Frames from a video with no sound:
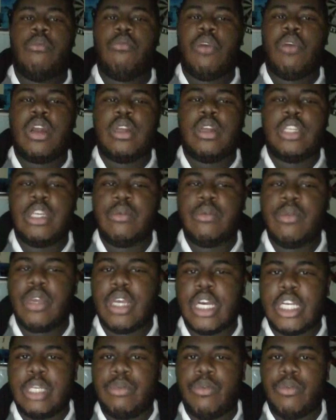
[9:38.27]
But tell me
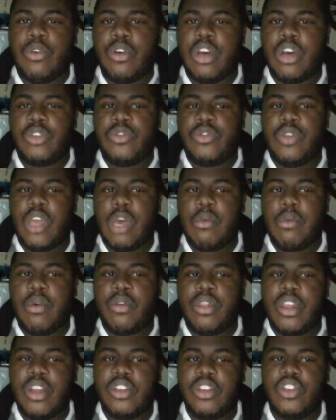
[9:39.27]
in the comments below, guys, what you think
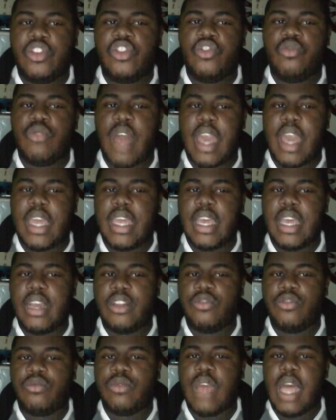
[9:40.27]
about this. Do you like
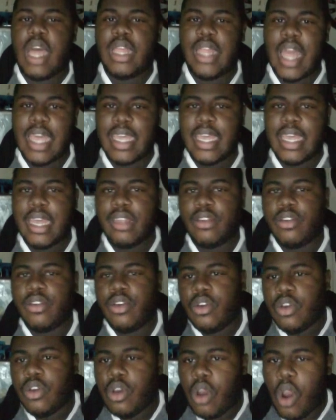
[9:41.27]
it? Do you not like it?
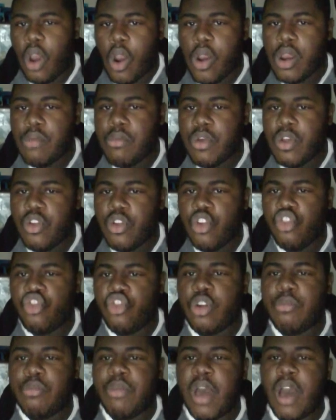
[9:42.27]
Are you in the middle of your
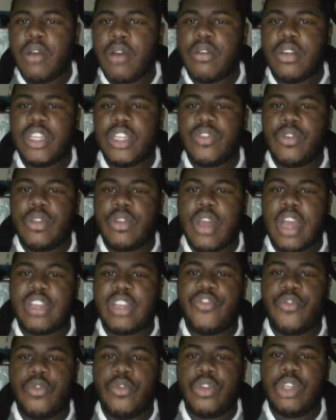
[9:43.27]
truth about Days of Our
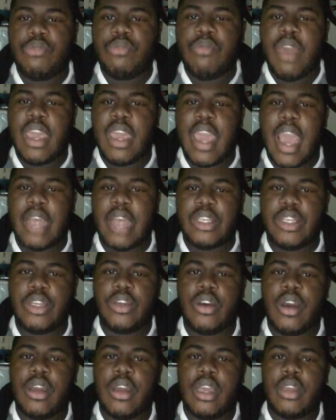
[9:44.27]
Lives forced to make
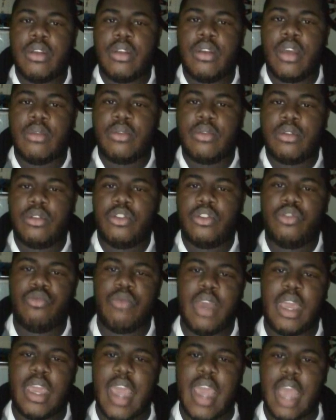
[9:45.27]
casting cut
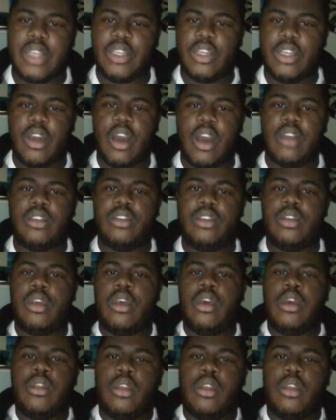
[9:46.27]
to make casting cuts